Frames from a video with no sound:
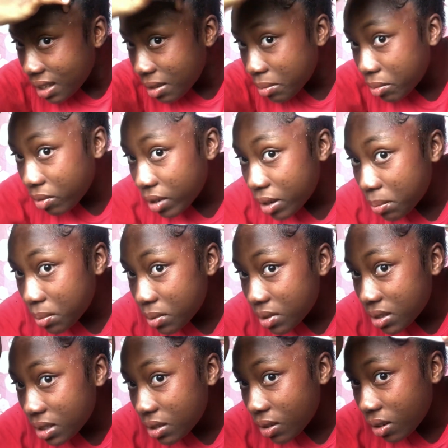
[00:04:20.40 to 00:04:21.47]
Where you put
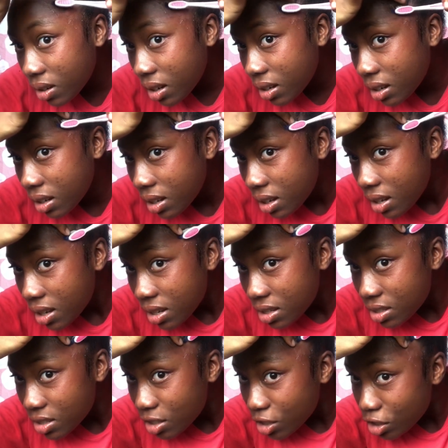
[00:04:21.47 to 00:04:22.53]
it on,
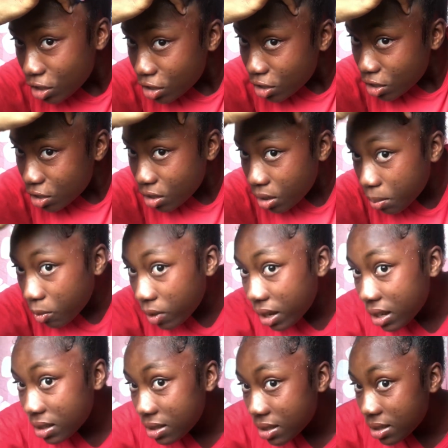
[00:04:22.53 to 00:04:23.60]
somewhere
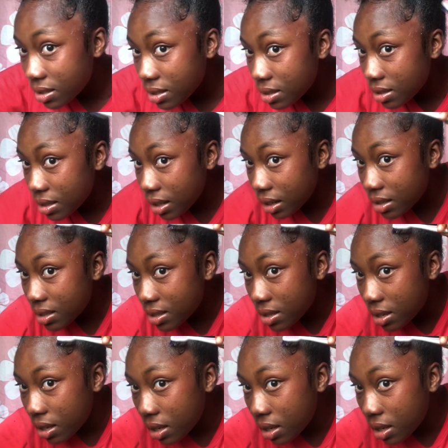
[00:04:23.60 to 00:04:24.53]
it sticks.